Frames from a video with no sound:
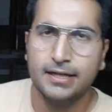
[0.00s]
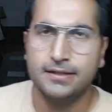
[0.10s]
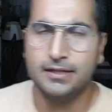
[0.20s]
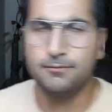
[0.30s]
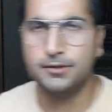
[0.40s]

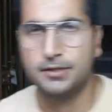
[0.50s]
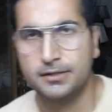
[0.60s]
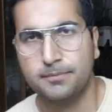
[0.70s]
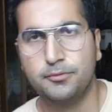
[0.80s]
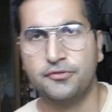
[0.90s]
then we're
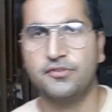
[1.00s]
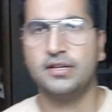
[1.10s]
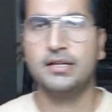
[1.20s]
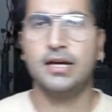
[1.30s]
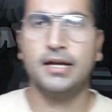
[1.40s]
gonna
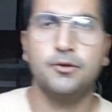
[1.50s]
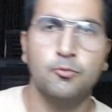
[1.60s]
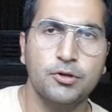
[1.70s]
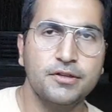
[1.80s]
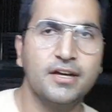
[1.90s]
proceed ahead
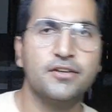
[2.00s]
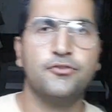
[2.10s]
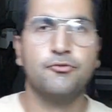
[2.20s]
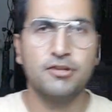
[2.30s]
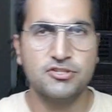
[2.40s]
with
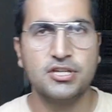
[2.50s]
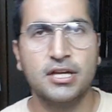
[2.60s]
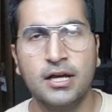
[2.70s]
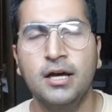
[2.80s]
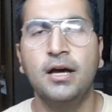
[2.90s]

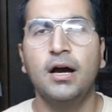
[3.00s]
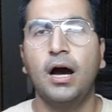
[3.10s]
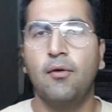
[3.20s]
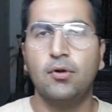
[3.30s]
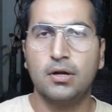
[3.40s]
stretching
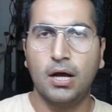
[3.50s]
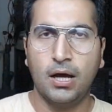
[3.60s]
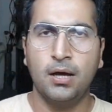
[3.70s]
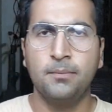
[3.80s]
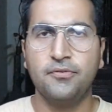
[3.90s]
our
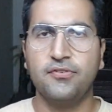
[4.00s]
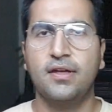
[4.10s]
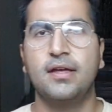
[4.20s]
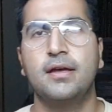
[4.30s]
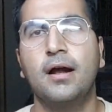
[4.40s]
arms,
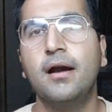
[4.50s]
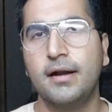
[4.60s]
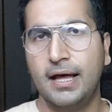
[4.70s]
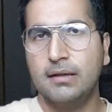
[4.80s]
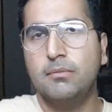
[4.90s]
our
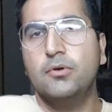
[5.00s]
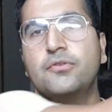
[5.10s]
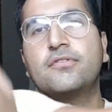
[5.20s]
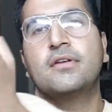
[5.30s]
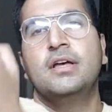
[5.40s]

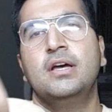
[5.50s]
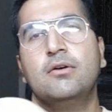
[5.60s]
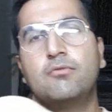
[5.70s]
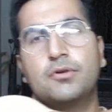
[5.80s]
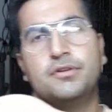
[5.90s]
elbows.
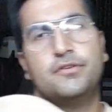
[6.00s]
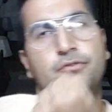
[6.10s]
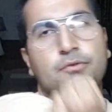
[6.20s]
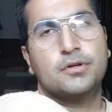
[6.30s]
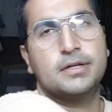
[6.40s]
For this,
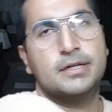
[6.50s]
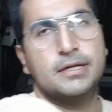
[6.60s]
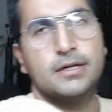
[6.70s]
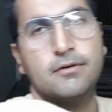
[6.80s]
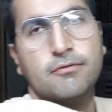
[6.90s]
you're
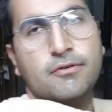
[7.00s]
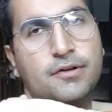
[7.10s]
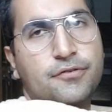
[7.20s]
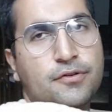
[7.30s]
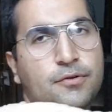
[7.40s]
gonna
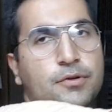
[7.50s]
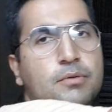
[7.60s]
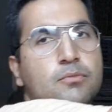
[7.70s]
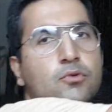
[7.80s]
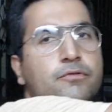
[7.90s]
first, you
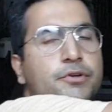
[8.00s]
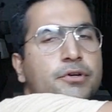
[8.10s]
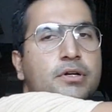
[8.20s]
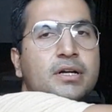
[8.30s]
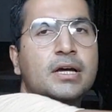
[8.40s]
know, move
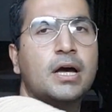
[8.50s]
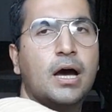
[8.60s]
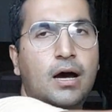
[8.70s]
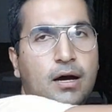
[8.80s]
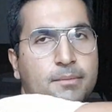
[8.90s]
your
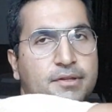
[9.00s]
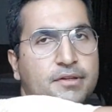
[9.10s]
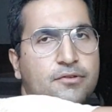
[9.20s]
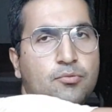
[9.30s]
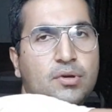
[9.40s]
arm in
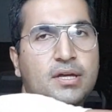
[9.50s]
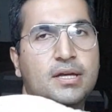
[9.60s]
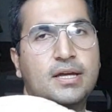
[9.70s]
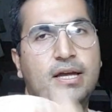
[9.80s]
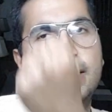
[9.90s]
this way,
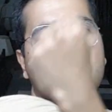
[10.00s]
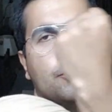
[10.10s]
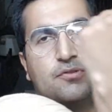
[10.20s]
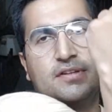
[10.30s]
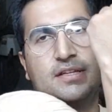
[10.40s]
and
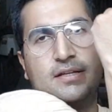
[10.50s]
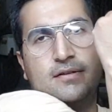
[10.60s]
using the